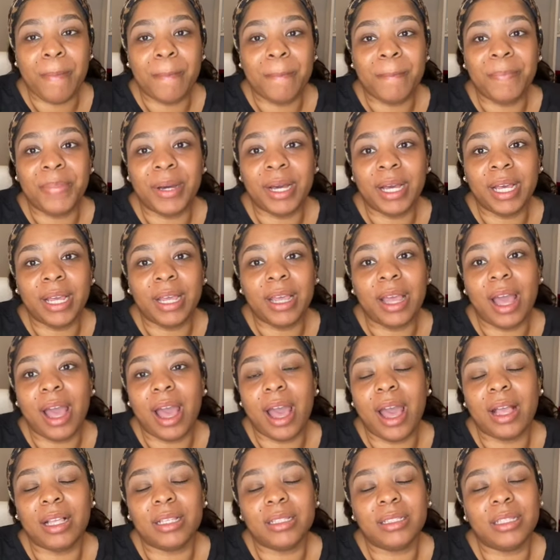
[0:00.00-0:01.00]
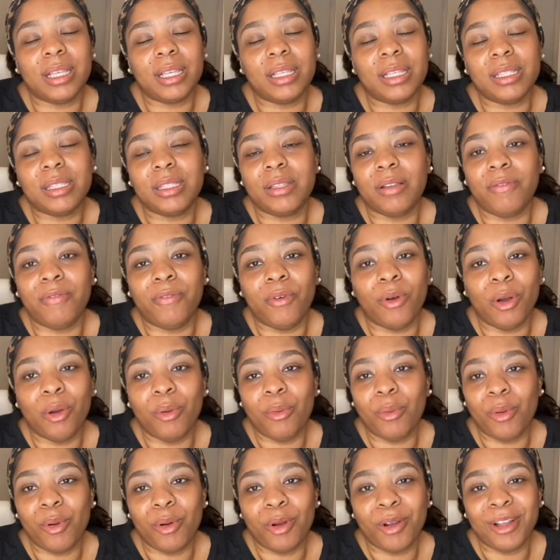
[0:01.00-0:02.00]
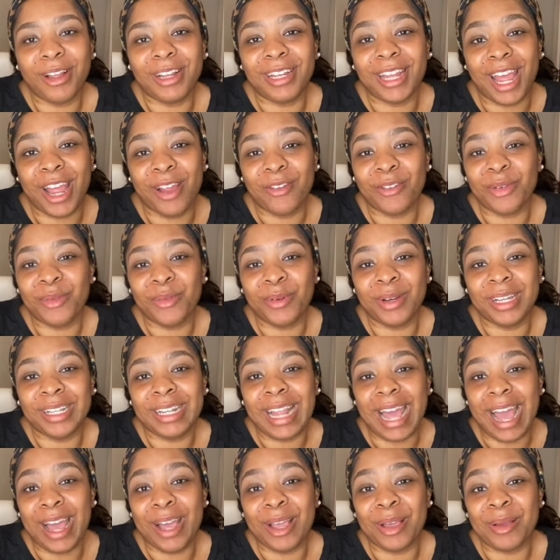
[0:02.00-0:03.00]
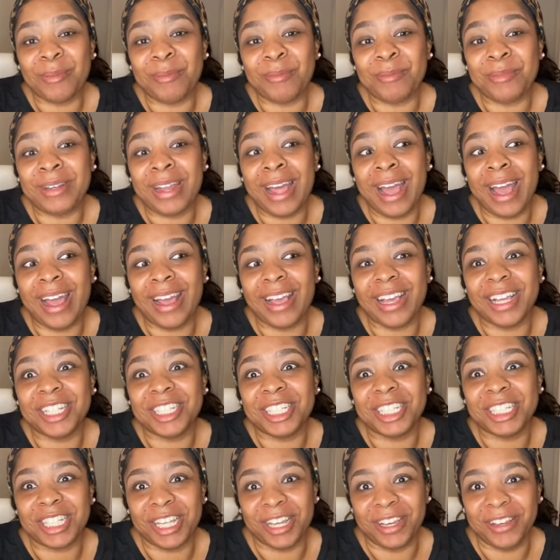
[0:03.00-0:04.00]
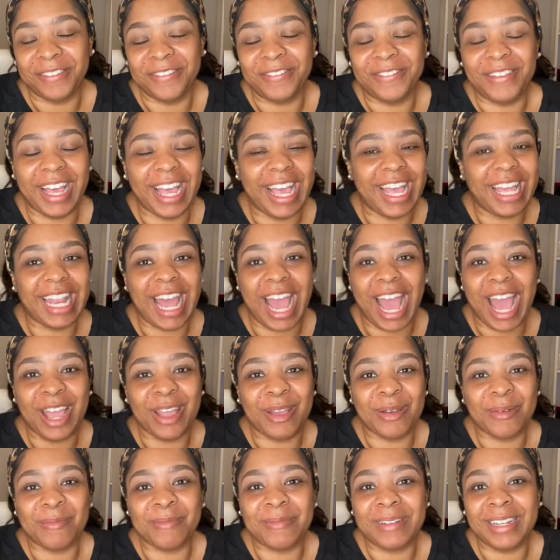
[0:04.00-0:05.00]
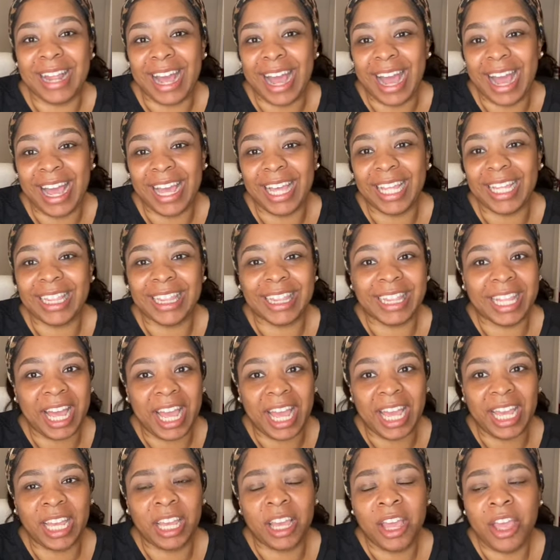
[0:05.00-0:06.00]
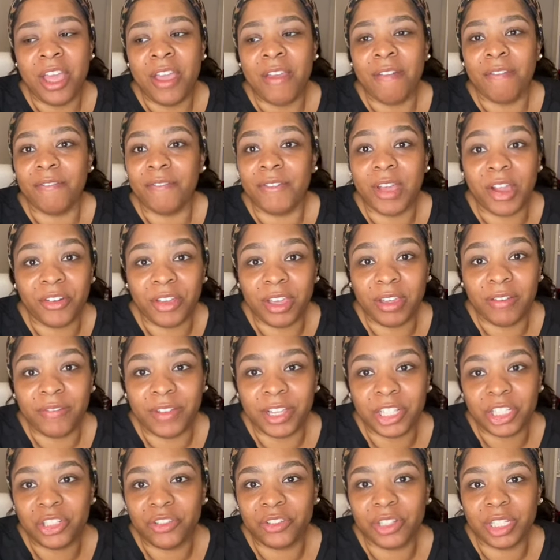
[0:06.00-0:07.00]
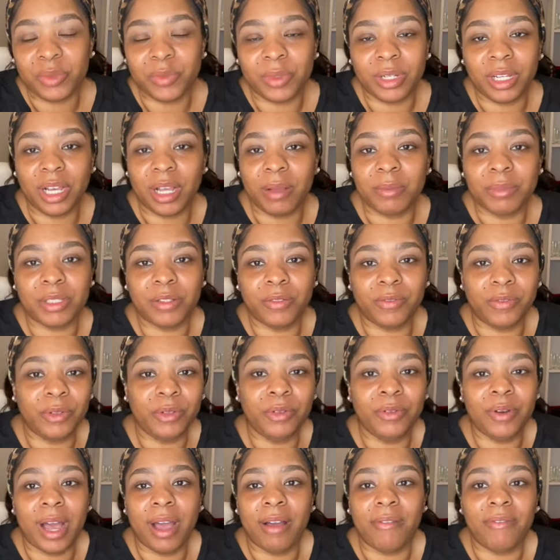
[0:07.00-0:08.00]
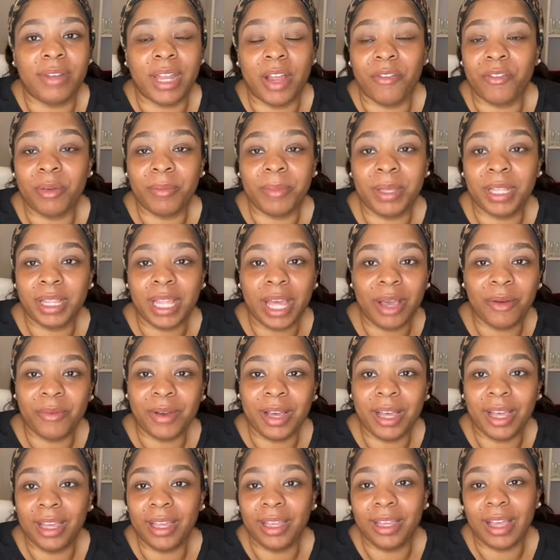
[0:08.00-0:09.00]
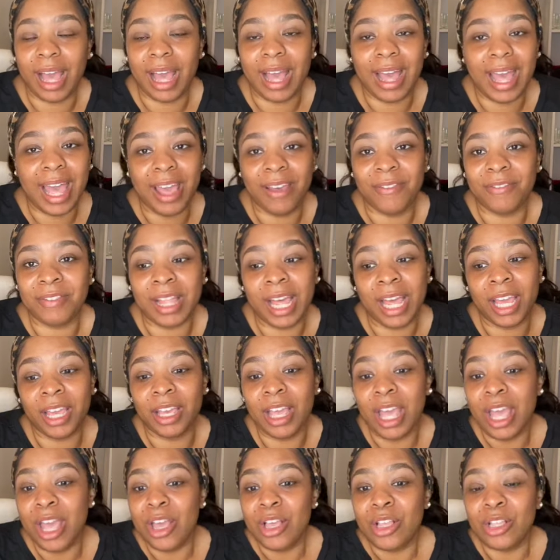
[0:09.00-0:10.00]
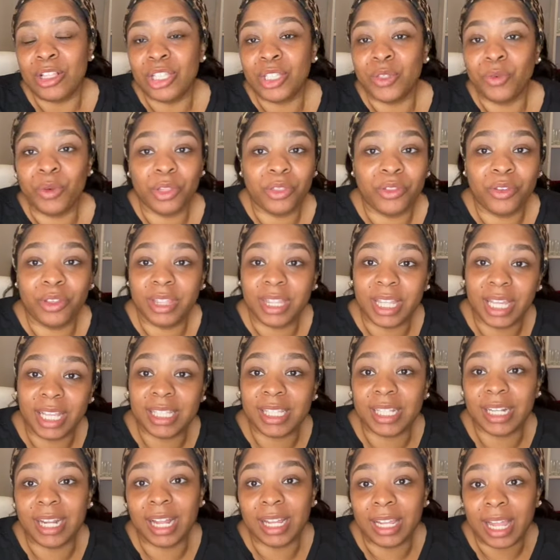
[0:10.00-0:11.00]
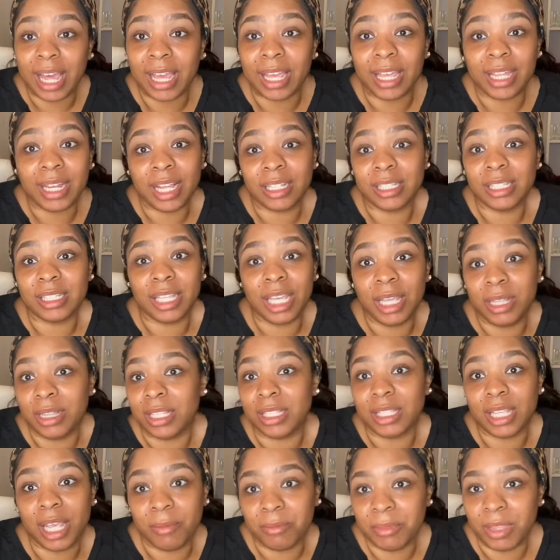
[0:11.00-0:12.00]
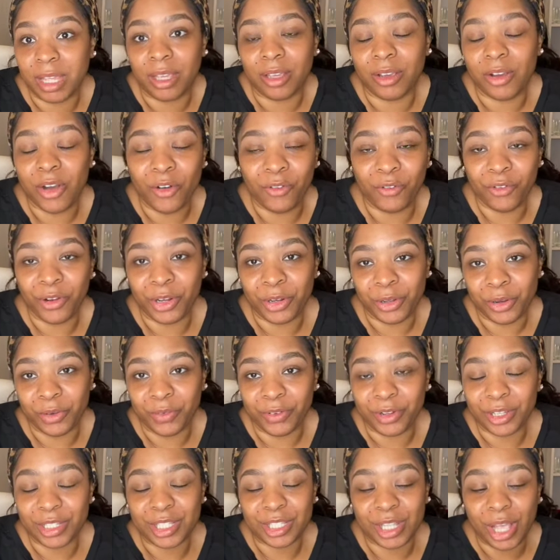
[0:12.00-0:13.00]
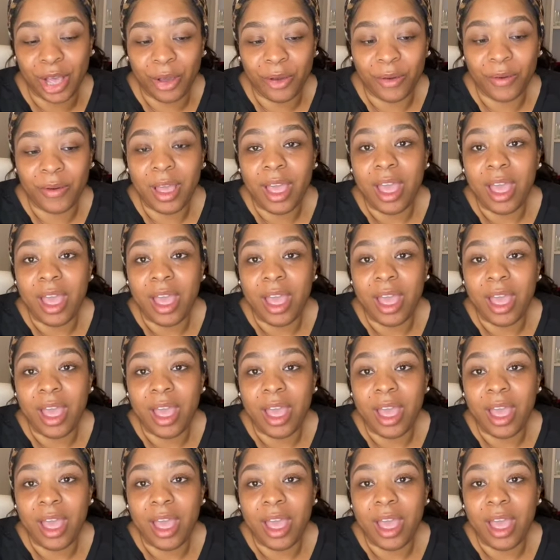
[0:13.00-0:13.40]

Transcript: But just to forewarn everyone, I am not a chef, and I am not like very adventurous when it comes to food. I've never been that way. I have like 2 or 3 things that I like, and I just eat the same thing over and over. So